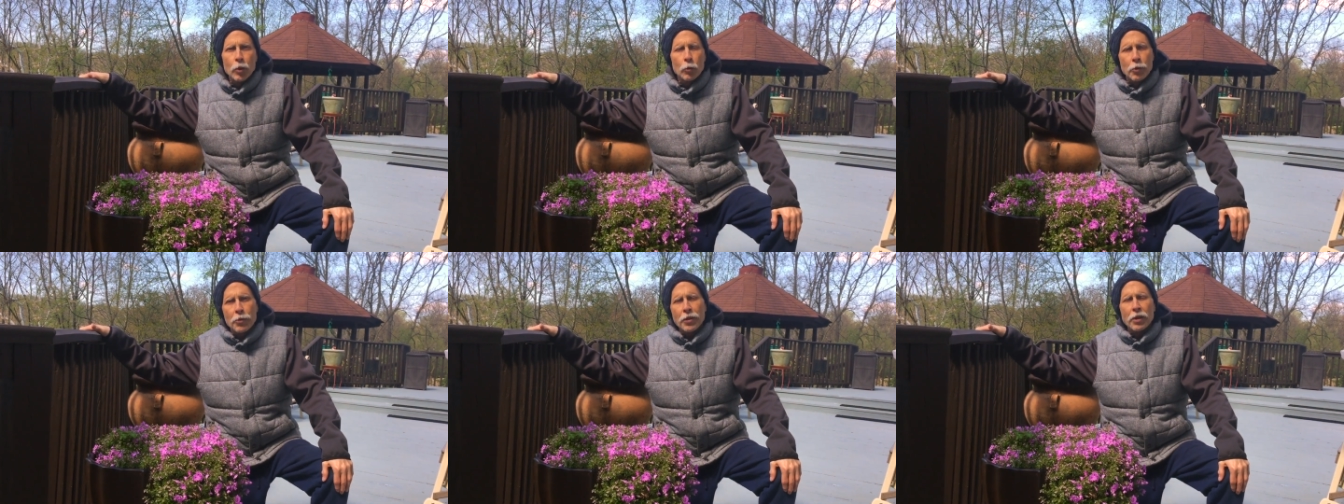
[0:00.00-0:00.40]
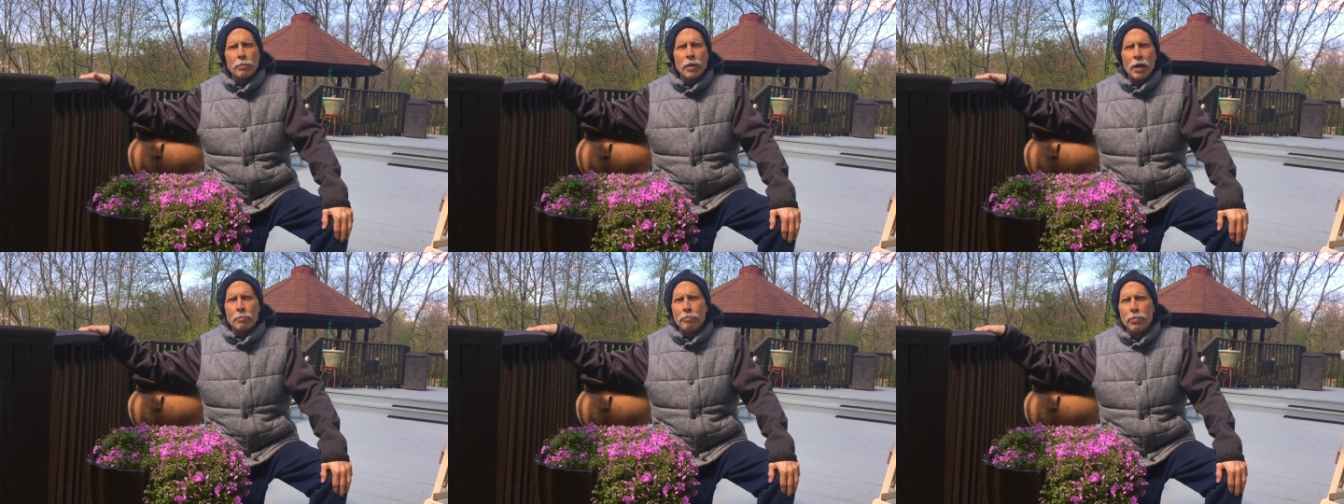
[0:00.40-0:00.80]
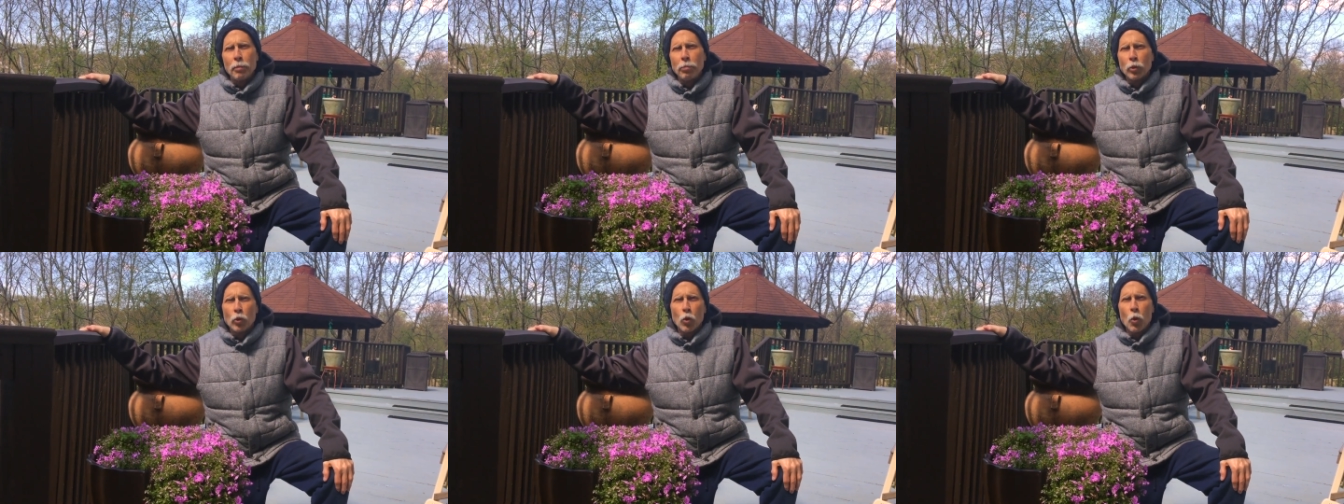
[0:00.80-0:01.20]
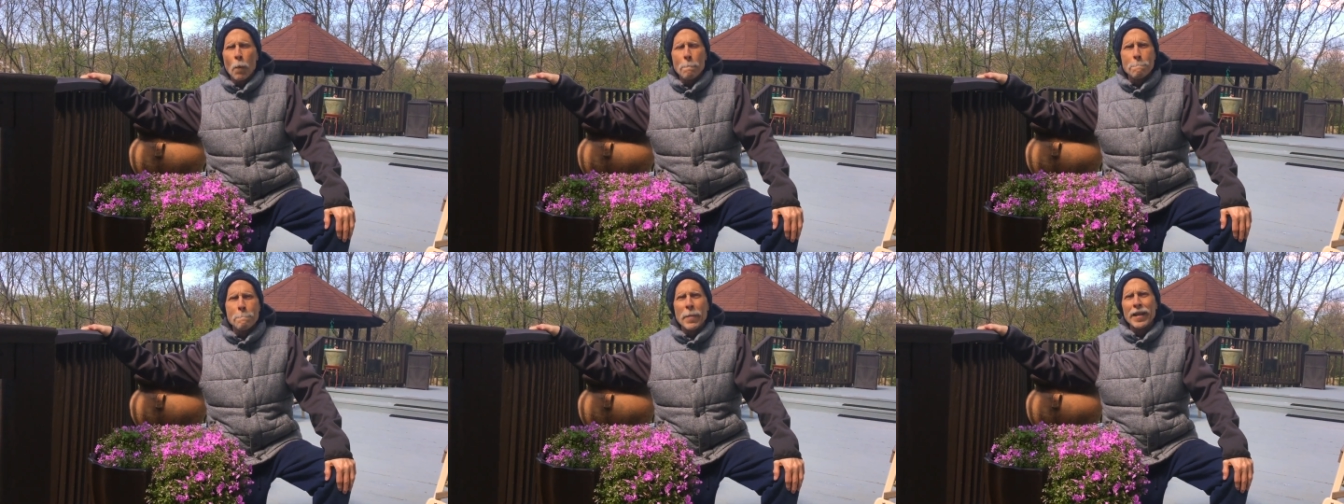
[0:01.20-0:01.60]
We think about
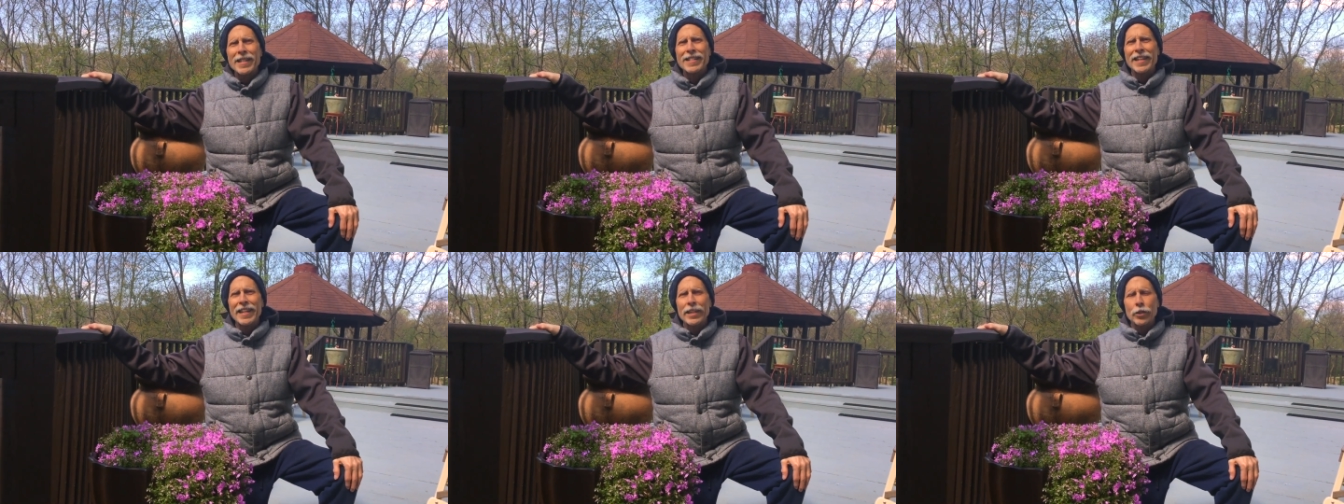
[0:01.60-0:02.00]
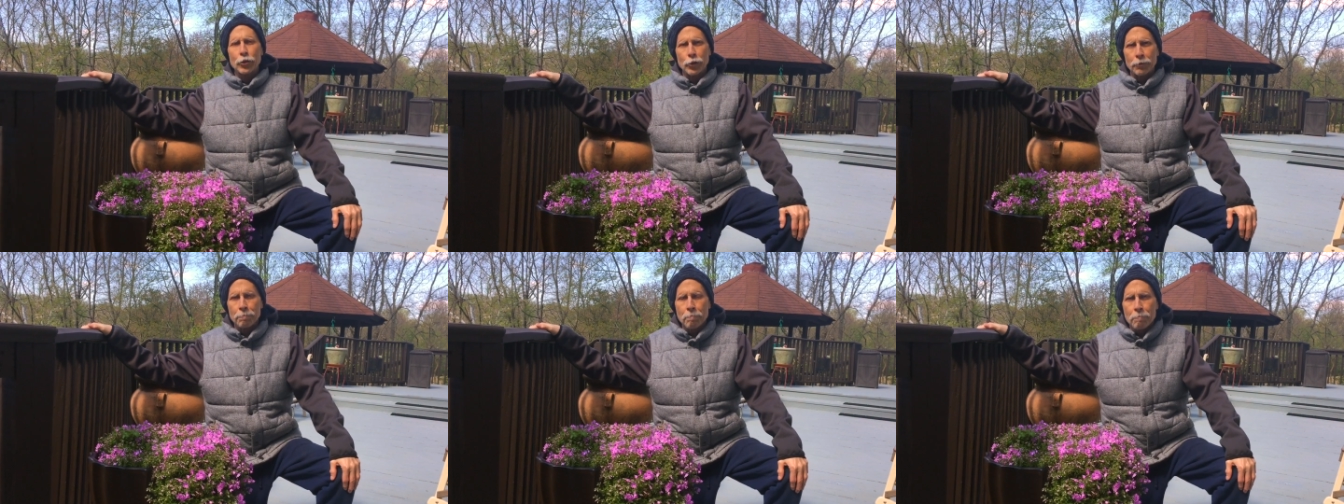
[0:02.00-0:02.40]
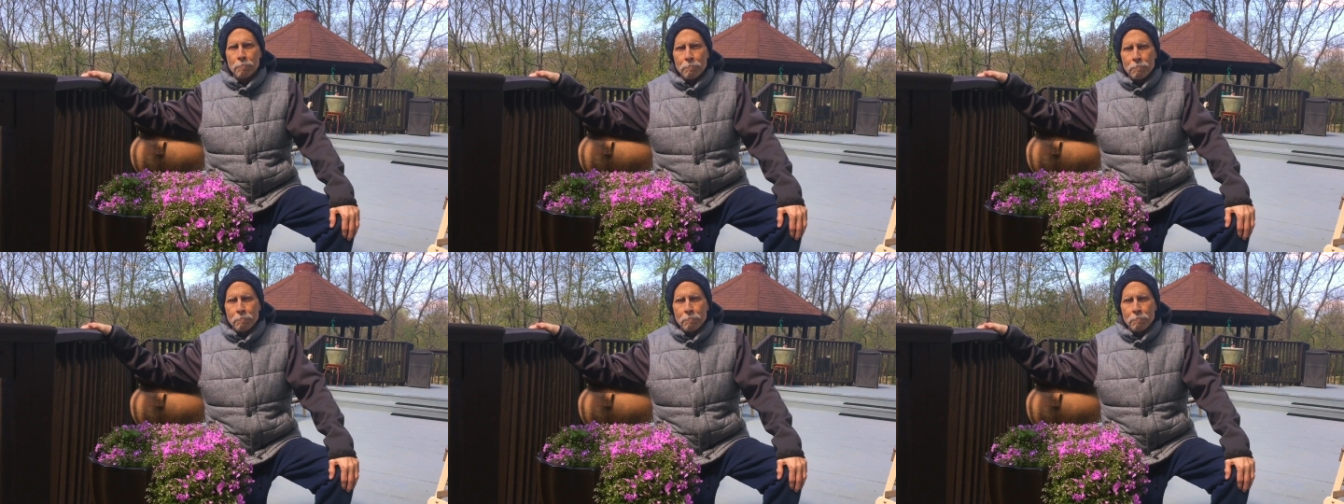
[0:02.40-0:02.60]
biblical meditation.